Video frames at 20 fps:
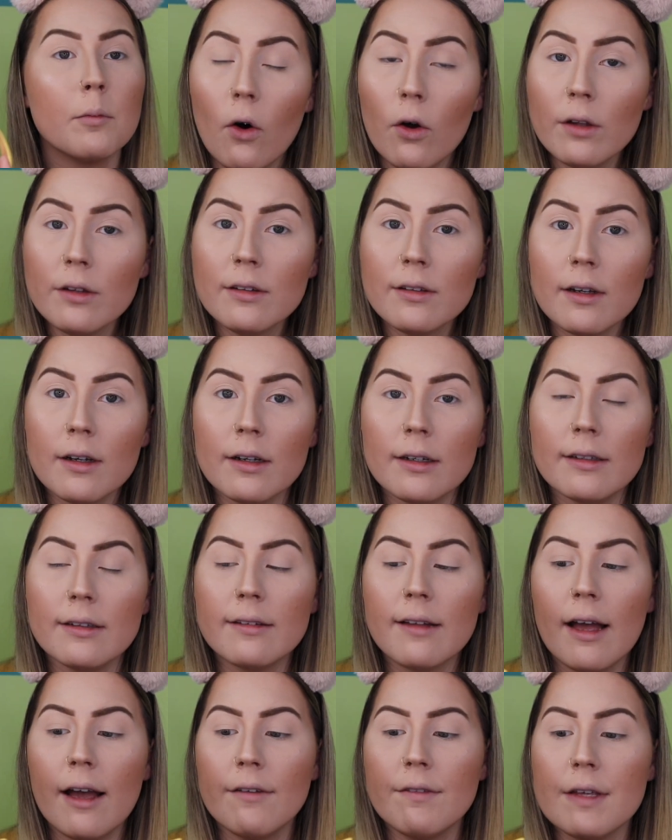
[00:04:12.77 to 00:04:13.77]
Ulta is
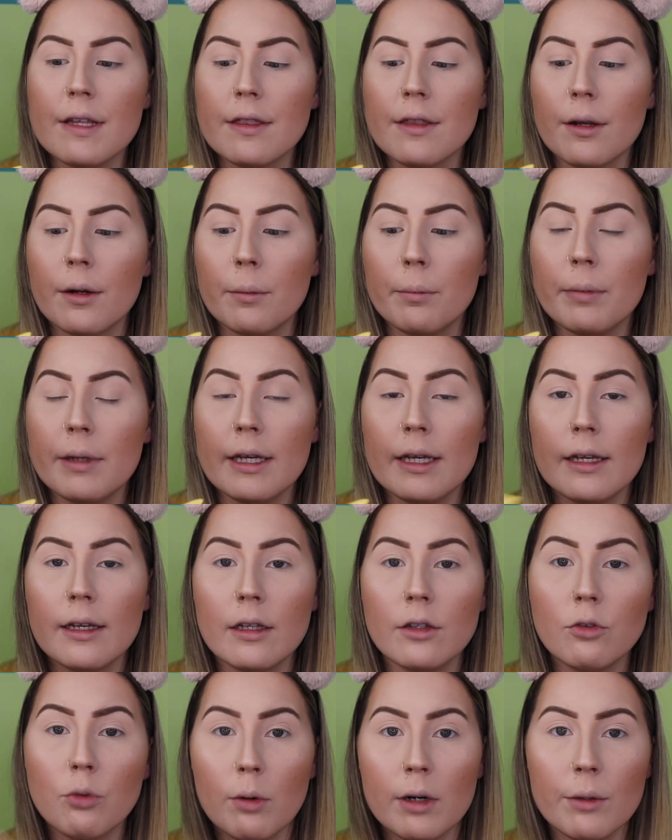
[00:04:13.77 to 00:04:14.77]
having their
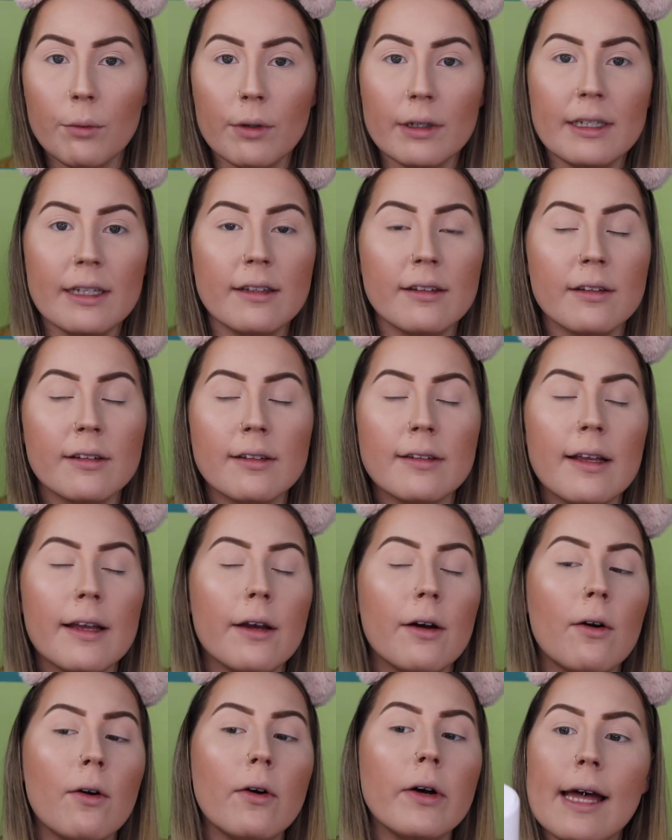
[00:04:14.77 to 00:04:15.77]
big 21 days of
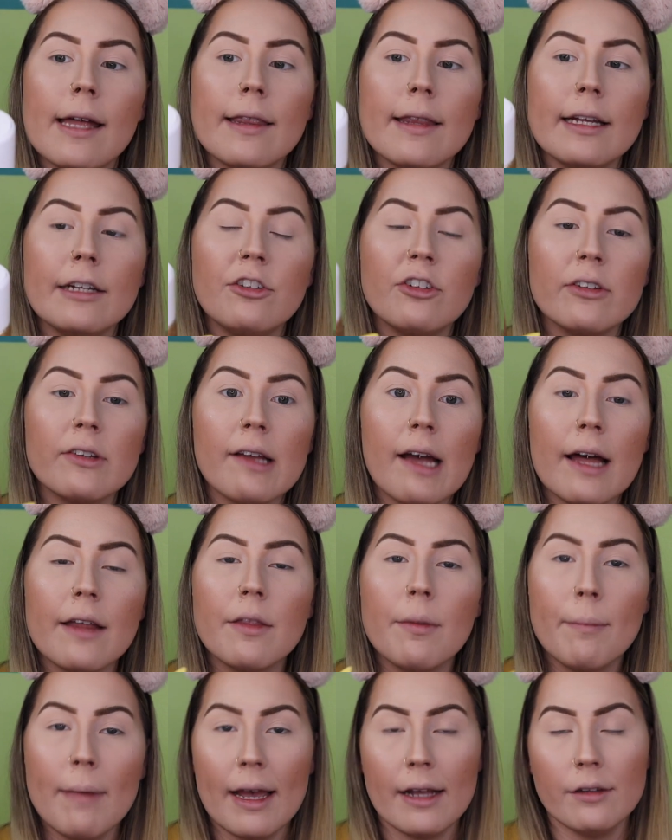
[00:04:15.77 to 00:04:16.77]
sale, and they just had
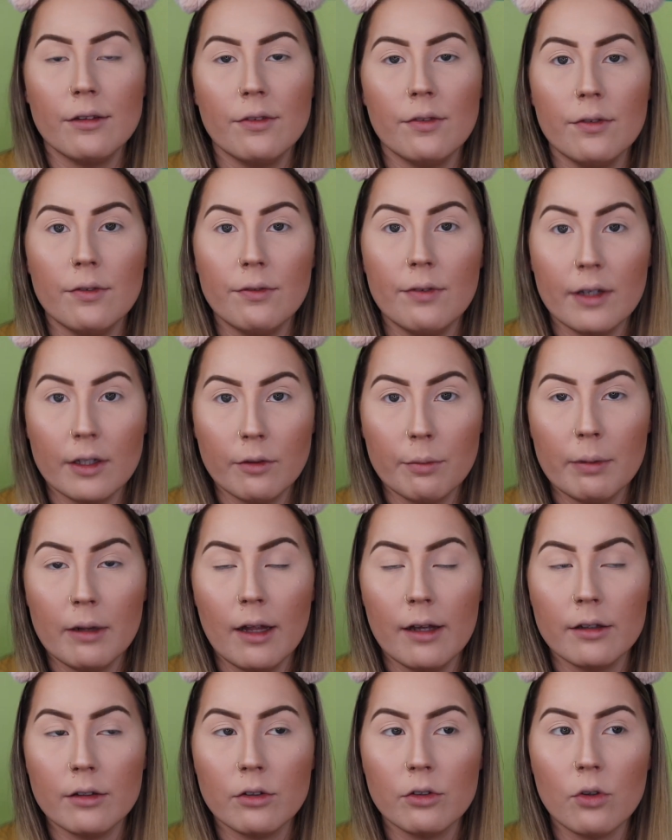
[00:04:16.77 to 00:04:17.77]
the Max Fix
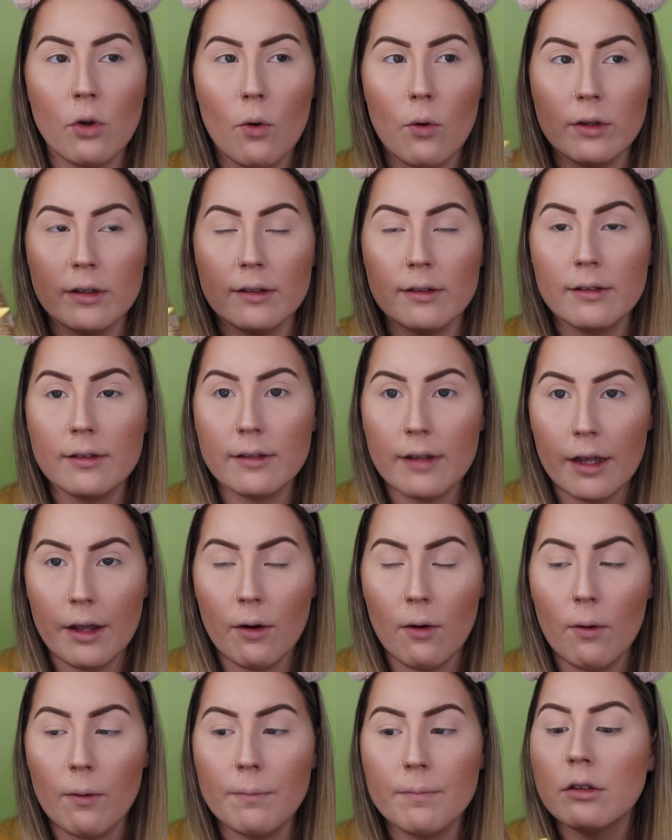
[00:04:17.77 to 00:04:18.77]
Plus on
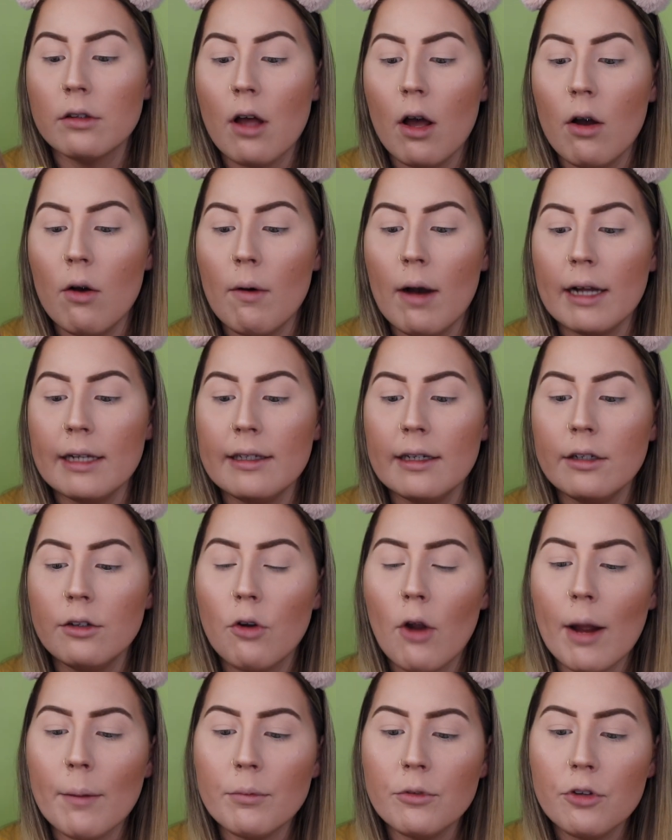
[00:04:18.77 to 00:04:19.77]
sale. So I did
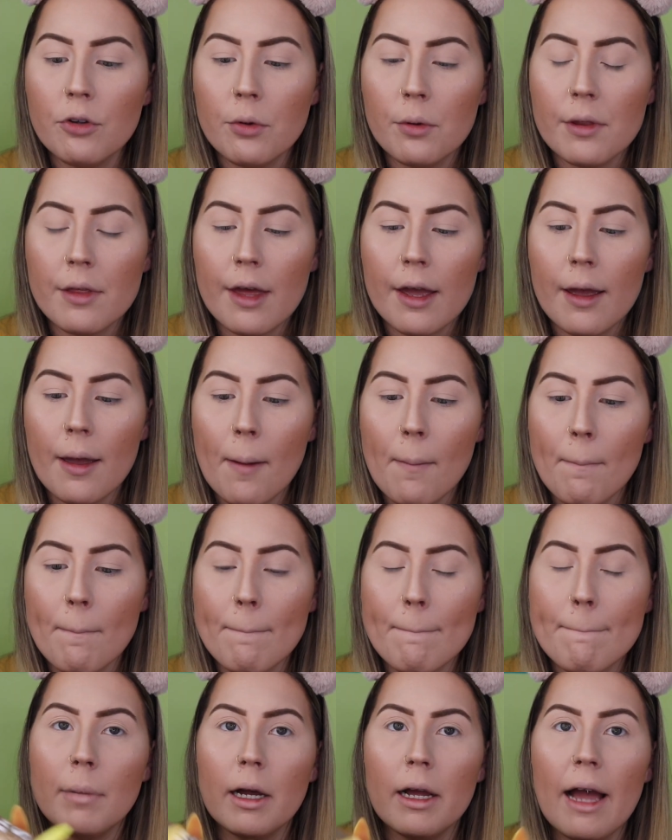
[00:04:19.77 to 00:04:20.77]
grab 2 of
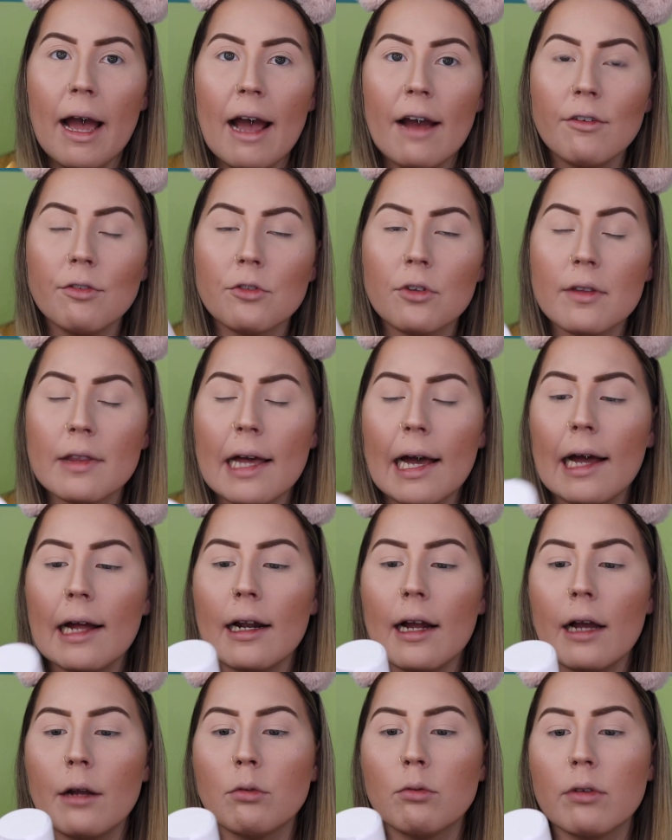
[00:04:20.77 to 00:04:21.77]
them, but after
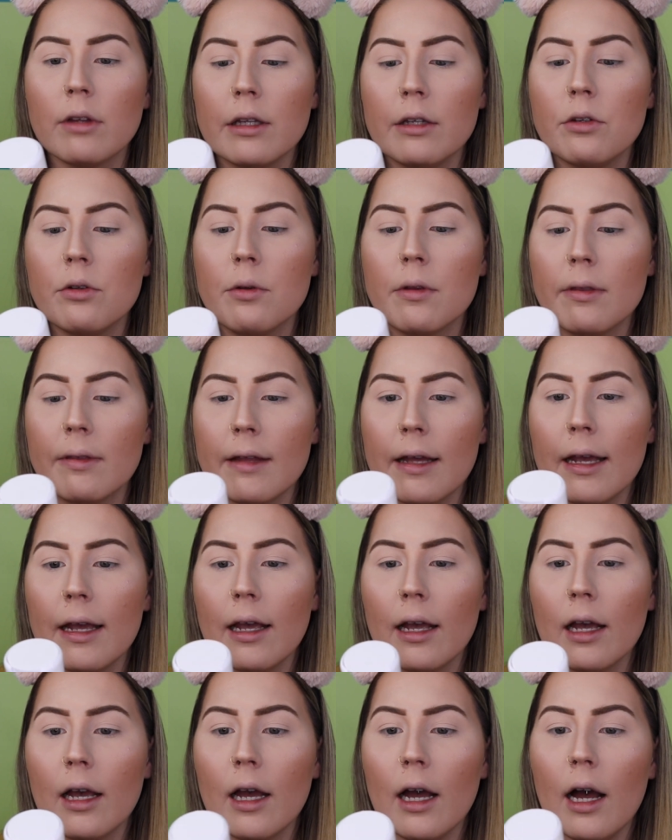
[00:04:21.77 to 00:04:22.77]
that I really do
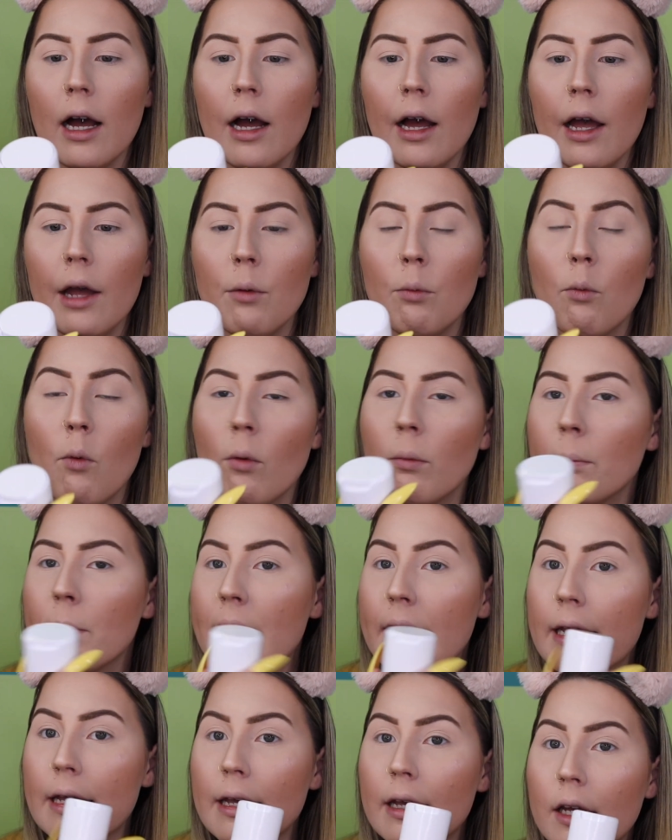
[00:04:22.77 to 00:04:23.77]
think I won't
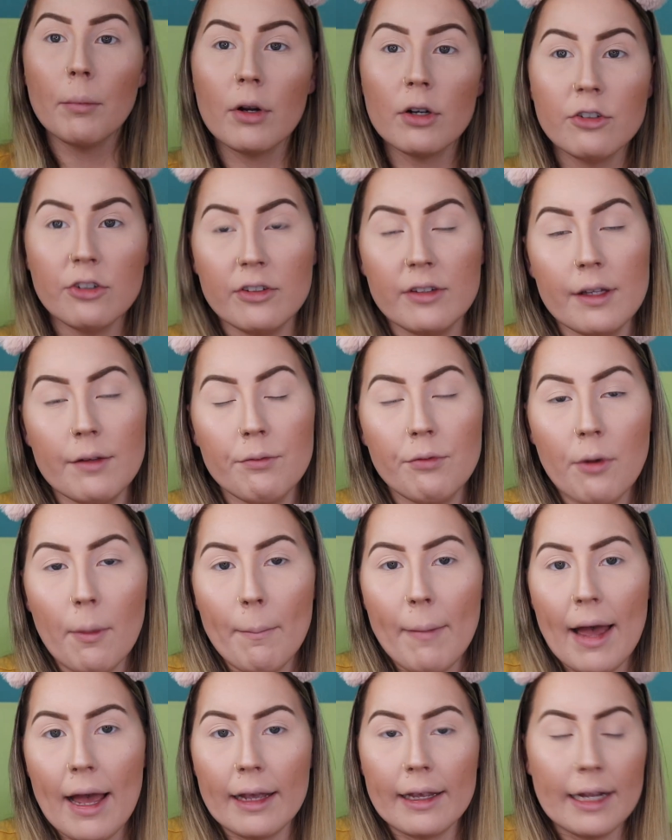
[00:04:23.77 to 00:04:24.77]
be purchasing from
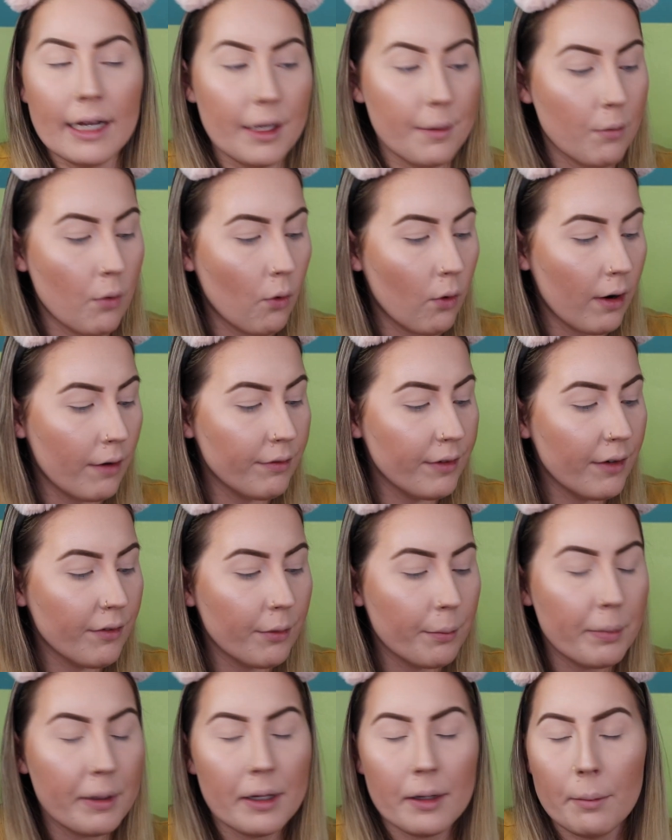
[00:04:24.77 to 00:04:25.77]
MAC anymore. I've
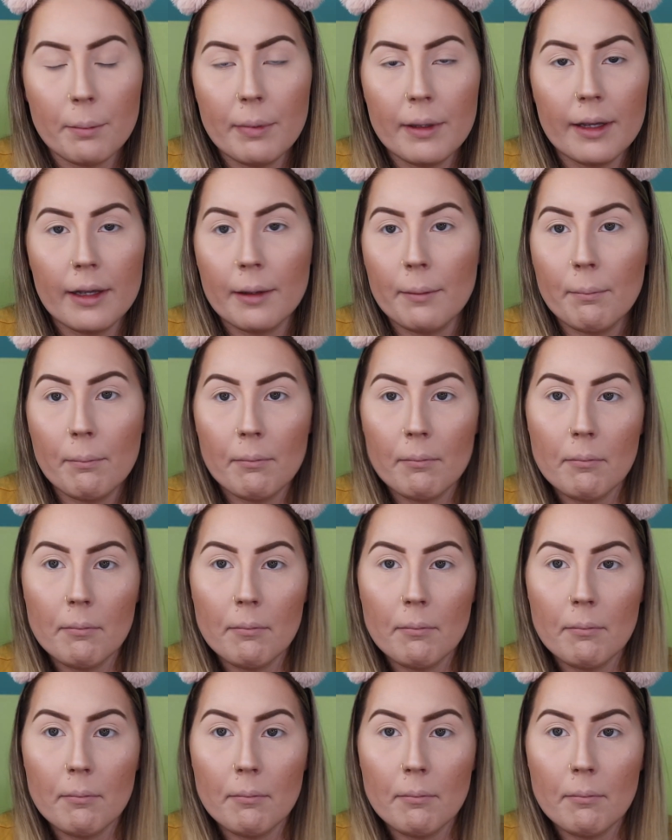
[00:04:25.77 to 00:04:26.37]
never been a big